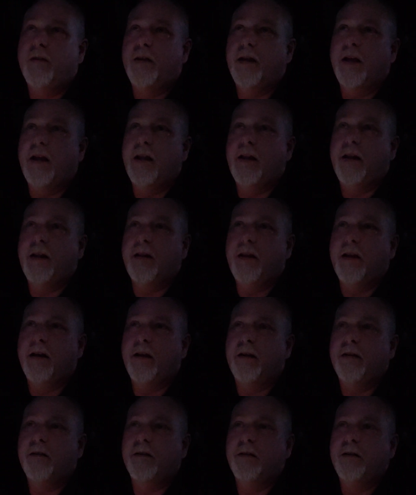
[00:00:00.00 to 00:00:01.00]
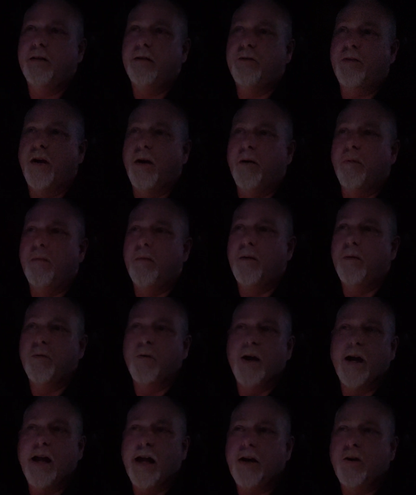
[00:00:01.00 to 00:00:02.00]
If I remember
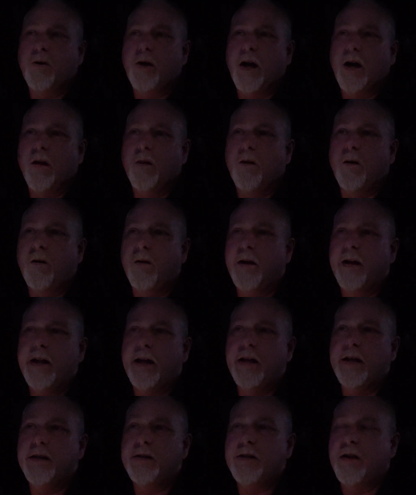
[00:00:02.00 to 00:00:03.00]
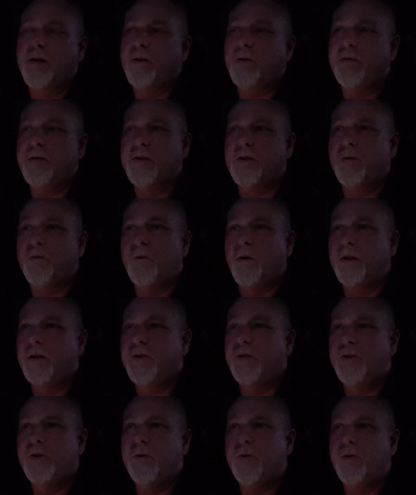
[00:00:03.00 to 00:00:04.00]
right, I don't know how long it is. I don't know if it's a 1,
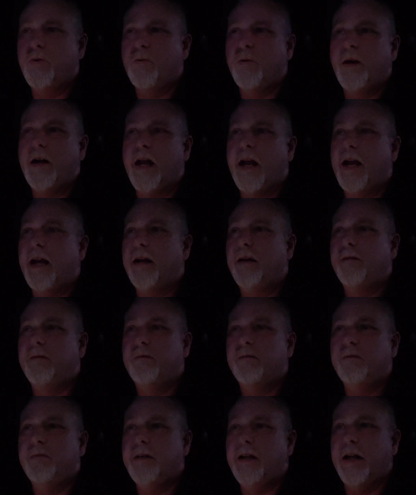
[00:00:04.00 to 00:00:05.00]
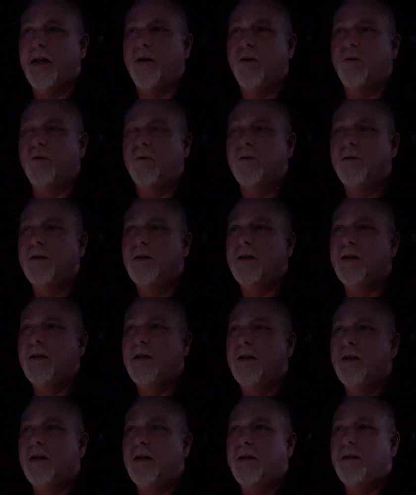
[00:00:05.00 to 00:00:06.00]
2, 3 day deal,
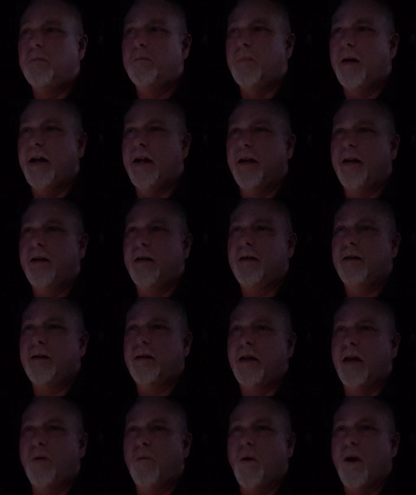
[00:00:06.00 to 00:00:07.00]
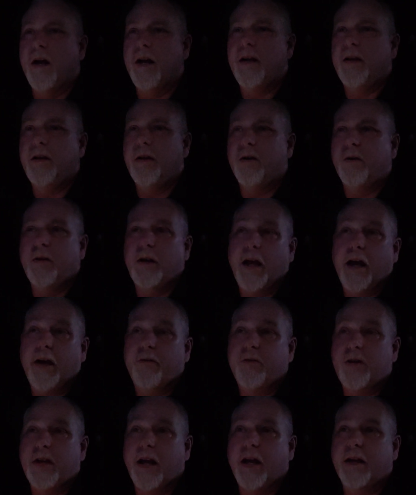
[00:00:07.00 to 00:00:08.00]
but they want, you have
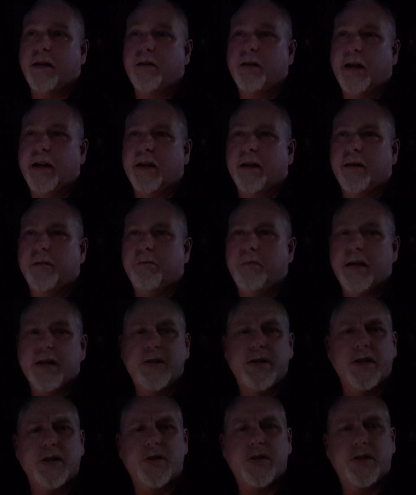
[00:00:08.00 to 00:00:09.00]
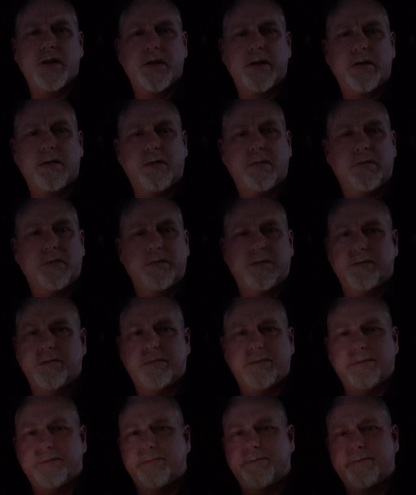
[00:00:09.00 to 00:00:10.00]
to take like a business
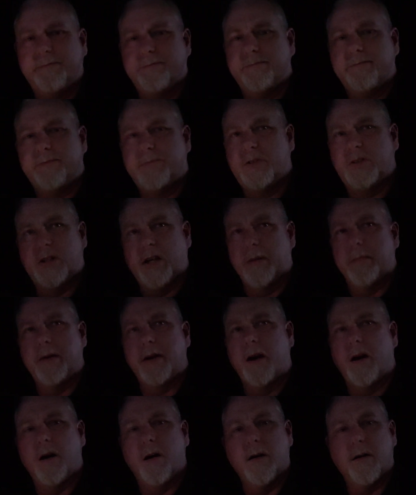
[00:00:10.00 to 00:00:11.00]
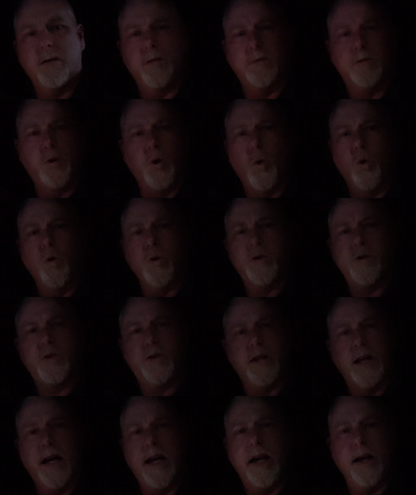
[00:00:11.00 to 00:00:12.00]
seminar course
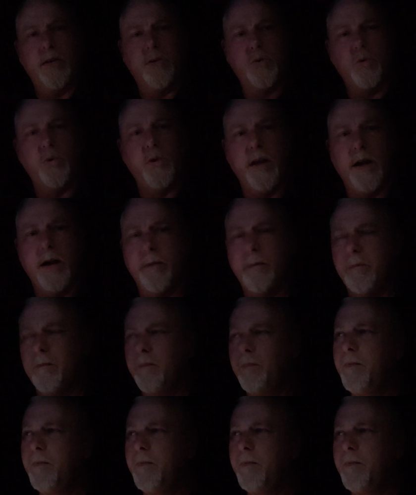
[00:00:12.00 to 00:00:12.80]
thing through them,